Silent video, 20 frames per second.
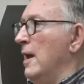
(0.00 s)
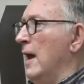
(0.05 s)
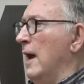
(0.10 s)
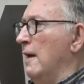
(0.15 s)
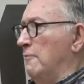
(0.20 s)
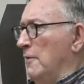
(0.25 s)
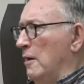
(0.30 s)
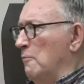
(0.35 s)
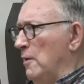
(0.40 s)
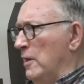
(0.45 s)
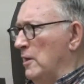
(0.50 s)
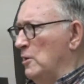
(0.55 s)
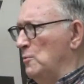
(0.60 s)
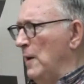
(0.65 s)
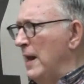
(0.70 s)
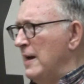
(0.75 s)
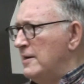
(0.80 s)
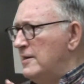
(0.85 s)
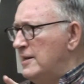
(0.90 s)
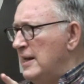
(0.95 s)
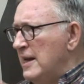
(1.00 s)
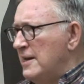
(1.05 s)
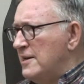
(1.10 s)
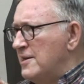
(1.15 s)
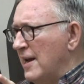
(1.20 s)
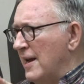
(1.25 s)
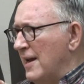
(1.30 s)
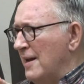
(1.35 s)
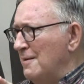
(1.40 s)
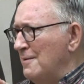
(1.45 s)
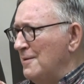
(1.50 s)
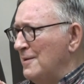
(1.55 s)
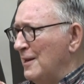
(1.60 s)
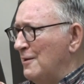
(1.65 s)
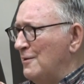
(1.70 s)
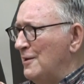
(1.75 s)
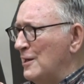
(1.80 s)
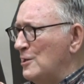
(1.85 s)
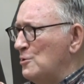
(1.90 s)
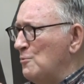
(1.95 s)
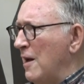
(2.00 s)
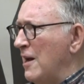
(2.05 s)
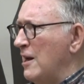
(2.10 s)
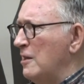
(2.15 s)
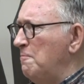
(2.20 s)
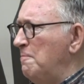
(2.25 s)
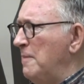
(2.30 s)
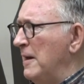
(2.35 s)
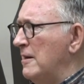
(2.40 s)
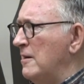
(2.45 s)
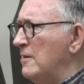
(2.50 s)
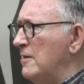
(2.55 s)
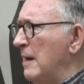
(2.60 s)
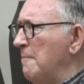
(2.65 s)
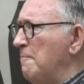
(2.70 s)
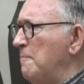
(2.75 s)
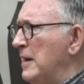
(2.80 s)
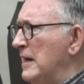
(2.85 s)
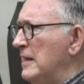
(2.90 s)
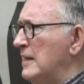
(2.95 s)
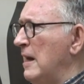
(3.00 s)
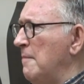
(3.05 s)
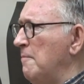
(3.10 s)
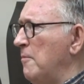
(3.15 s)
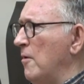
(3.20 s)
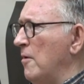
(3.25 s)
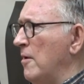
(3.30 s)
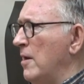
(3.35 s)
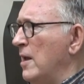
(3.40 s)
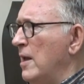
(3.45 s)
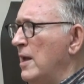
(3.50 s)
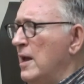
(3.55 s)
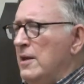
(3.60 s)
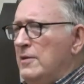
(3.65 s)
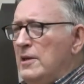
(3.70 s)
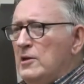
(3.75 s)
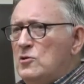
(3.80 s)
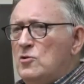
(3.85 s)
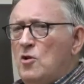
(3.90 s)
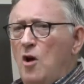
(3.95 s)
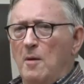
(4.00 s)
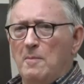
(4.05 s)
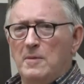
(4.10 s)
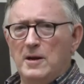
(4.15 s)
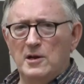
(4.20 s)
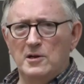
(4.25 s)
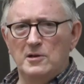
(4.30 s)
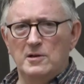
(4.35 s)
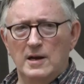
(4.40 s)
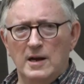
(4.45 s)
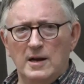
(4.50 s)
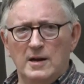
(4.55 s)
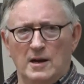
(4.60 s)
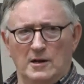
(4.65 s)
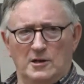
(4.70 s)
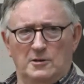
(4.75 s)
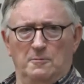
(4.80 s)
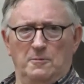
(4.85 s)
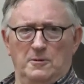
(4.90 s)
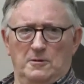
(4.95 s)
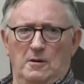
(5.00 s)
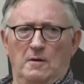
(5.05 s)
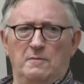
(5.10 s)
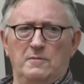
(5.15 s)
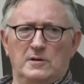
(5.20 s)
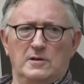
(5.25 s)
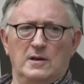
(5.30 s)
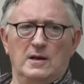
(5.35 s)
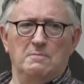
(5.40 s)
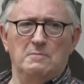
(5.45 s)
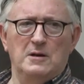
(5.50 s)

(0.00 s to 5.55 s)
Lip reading: And there's one detail that Suarez picked up on. This communist leader, I suppose, obviously he